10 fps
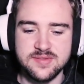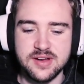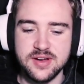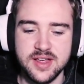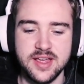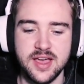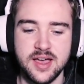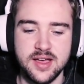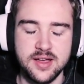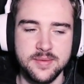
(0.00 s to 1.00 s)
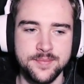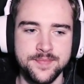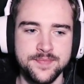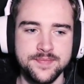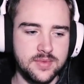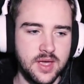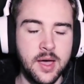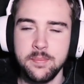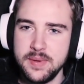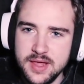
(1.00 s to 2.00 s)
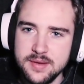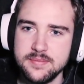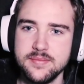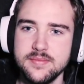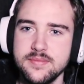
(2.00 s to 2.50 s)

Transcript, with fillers: is a very upbeat,